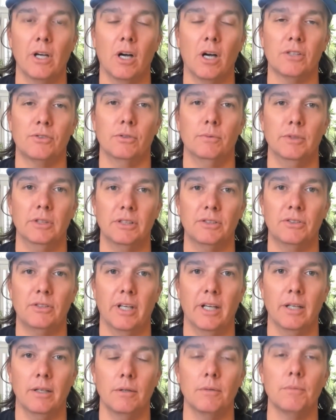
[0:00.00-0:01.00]
Austin real
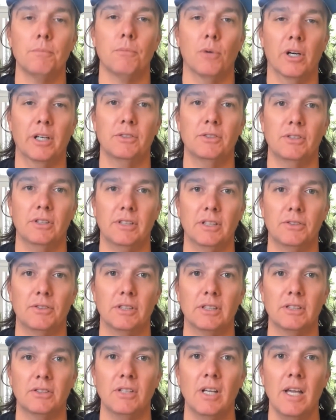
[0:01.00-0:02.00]
estate market
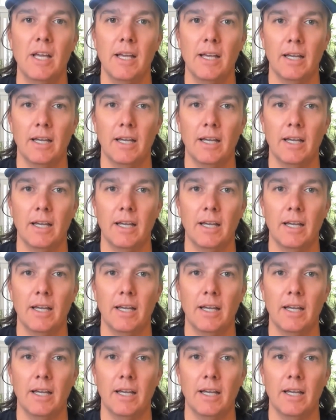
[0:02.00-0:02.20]
statistics.